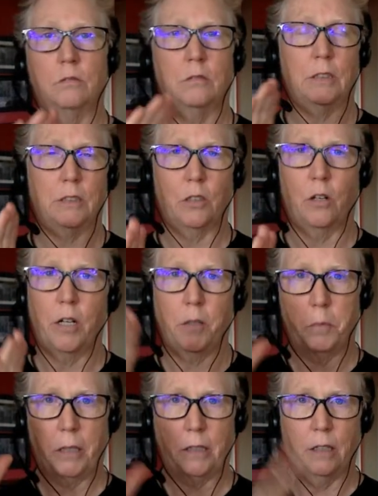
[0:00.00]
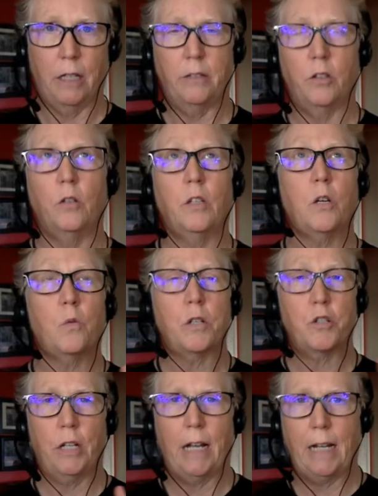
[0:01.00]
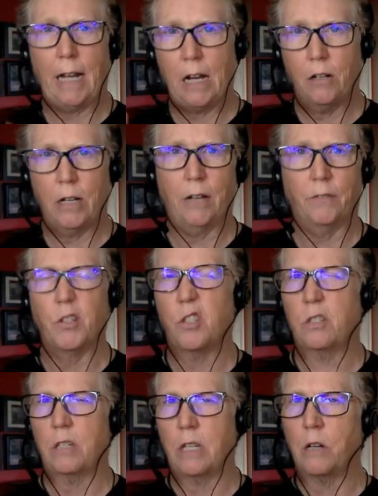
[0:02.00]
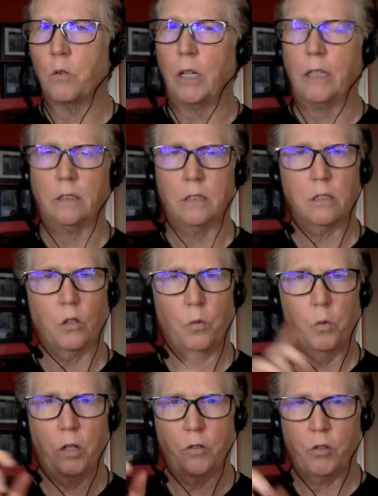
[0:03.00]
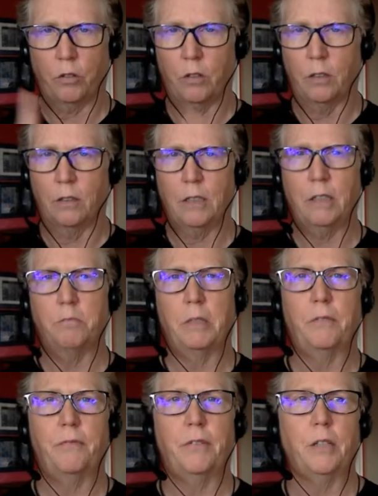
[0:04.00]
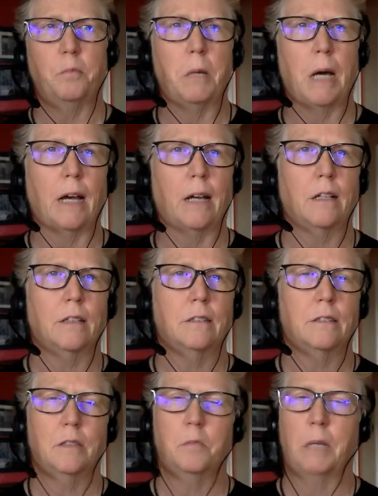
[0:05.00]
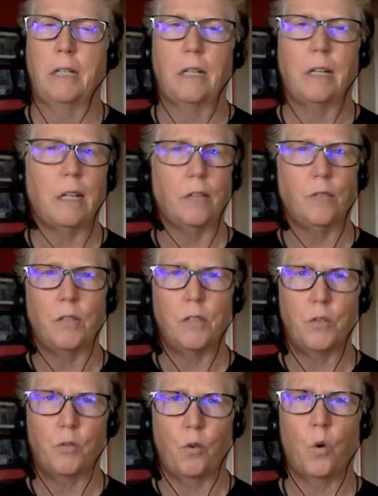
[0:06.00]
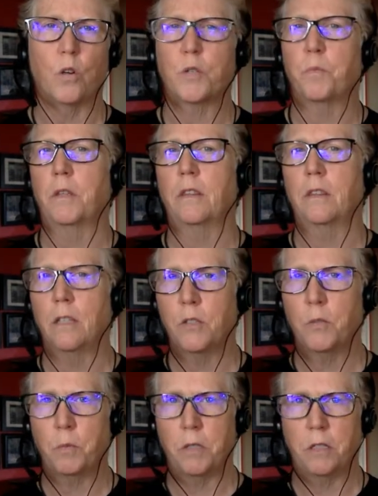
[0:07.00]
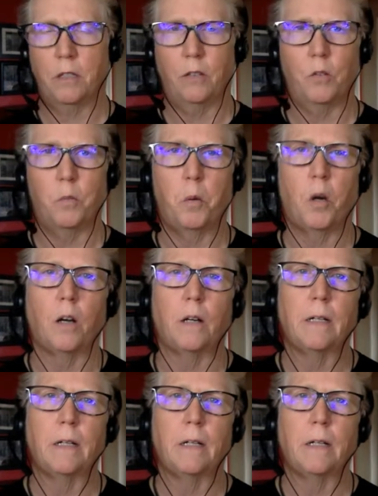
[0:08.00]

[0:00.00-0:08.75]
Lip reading: It's already been the only question I now have is sequence. So I want you to give me feedback about any of this, of course, but this particular part.